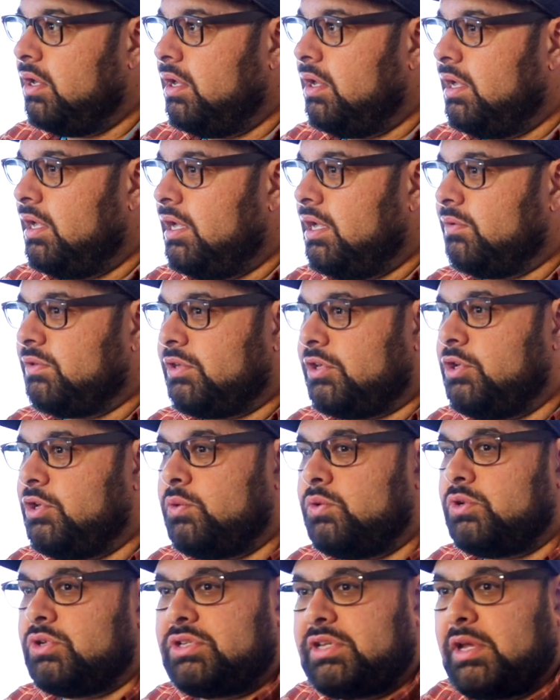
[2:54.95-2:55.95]
It was a
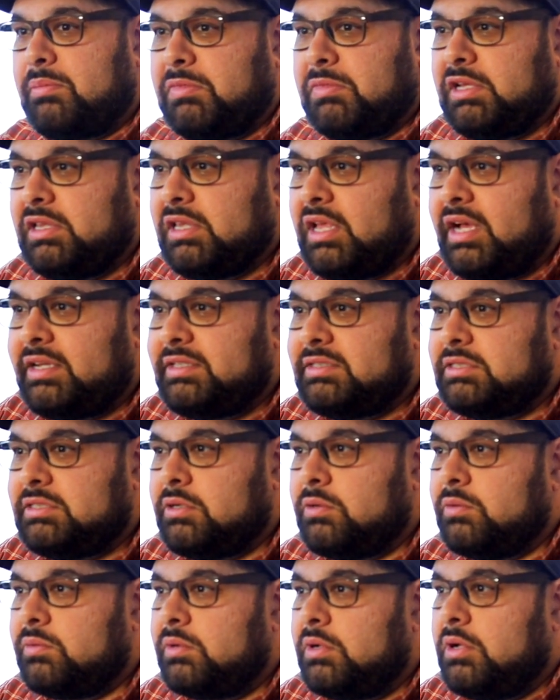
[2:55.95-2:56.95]
huge assembly line.
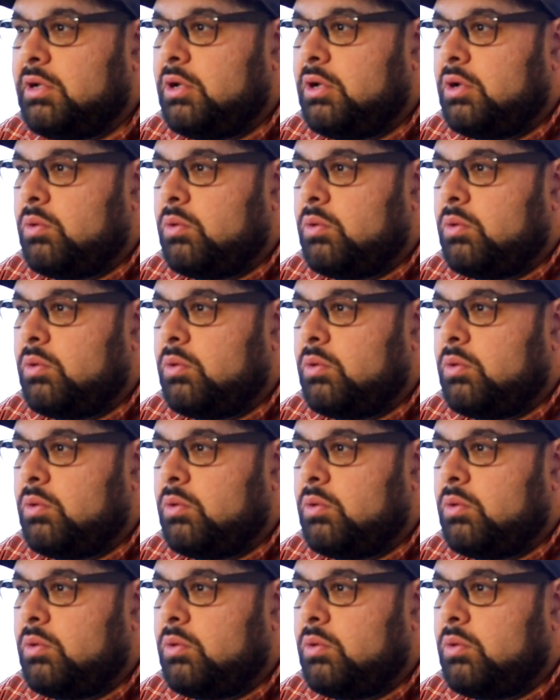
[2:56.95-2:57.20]
So